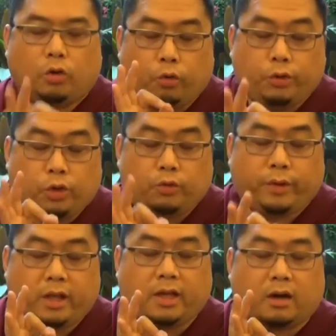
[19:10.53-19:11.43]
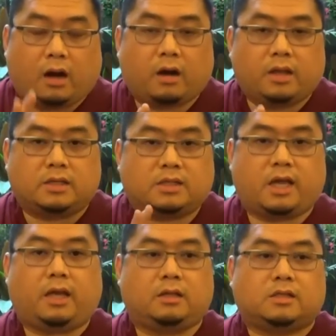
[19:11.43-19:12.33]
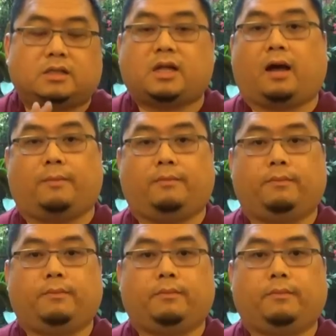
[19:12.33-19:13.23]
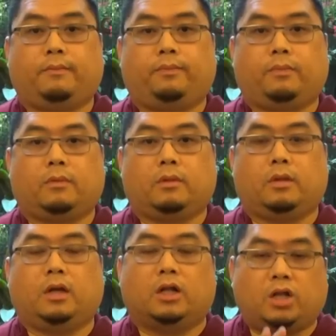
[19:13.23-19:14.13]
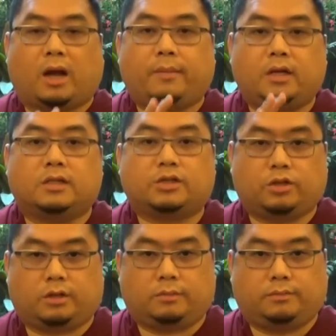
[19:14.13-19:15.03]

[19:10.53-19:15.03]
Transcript: who you really are, is saying, stop. Dharma is good.